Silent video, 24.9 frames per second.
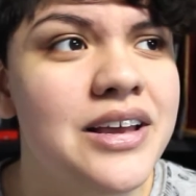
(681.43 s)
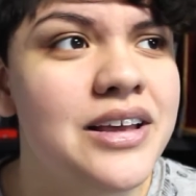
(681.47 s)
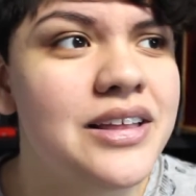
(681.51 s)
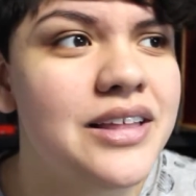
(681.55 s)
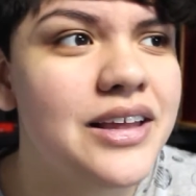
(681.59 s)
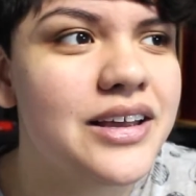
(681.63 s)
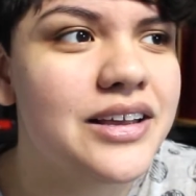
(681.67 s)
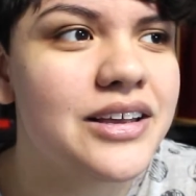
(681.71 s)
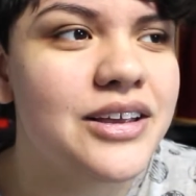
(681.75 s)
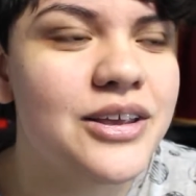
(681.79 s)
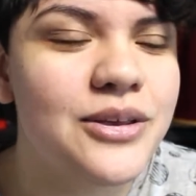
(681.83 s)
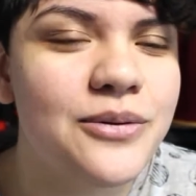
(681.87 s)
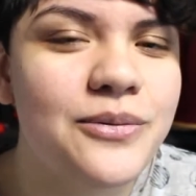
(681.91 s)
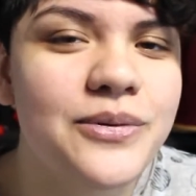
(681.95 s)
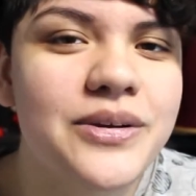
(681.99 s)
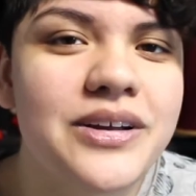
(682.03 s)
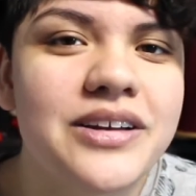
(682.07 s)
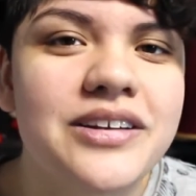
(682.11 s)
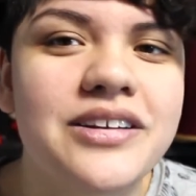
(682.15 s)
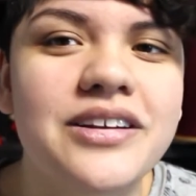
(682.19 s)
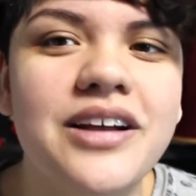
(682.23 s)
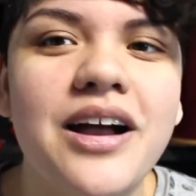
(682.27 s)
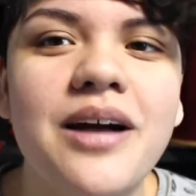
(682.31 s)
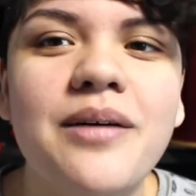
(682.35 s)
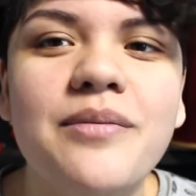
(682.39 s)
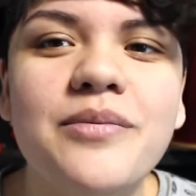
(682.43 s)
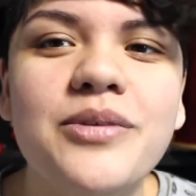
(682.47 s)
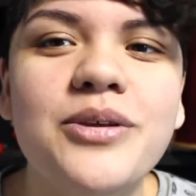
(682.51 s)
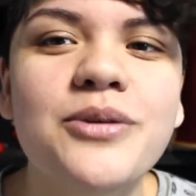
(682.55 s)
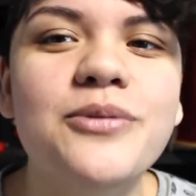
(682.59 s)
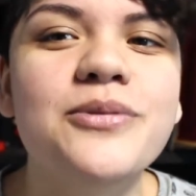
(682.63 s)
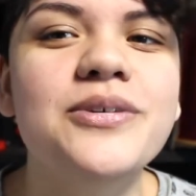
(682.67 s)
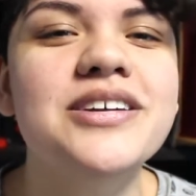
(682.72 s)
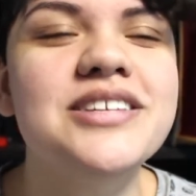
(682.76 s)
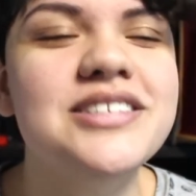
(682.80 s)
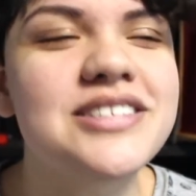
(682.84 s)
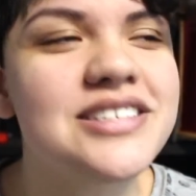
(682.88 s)
Like, you
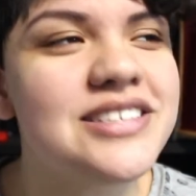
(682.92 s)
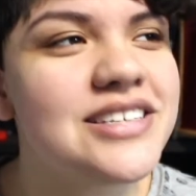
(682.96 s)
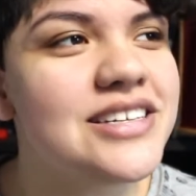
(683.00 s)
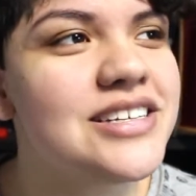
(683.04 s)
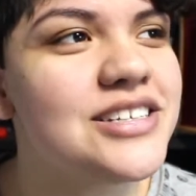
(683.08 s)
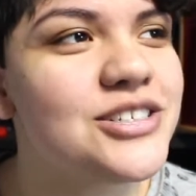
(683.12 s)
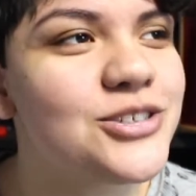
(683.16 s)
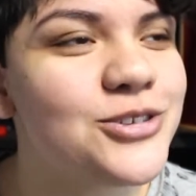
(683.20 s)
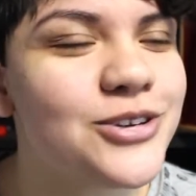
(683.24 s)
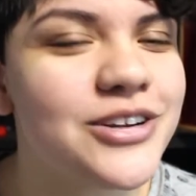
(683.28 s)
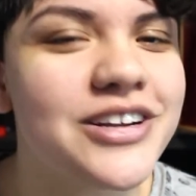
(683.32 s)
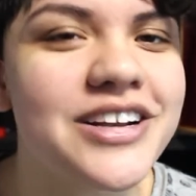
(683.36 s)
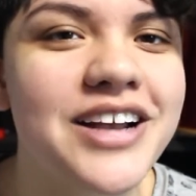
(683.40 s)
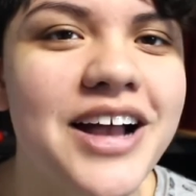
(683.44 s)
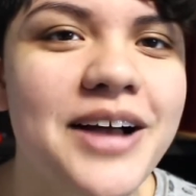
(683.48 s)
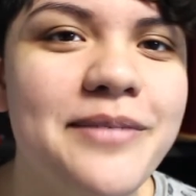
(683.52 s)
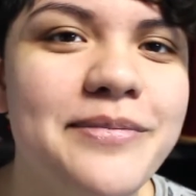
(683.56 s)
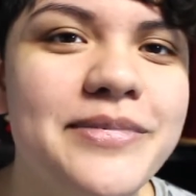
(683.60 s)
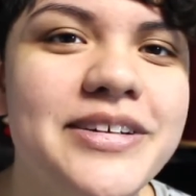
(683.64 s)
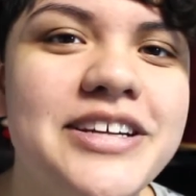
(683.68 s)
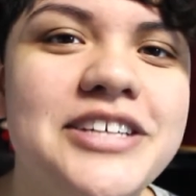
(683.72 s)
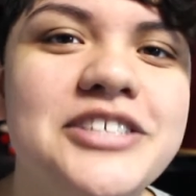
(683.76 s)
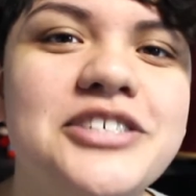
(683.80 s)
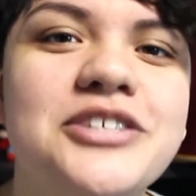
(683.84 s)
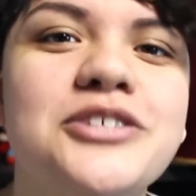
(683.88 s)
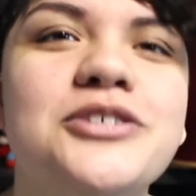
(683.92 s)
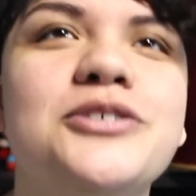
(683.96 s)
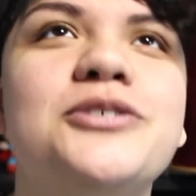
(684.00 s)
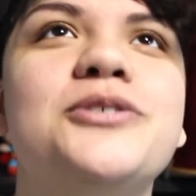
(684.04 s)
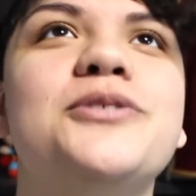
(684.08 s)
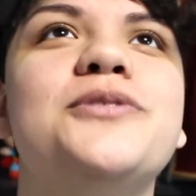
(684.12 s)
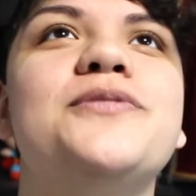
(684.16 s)
can see drink combinations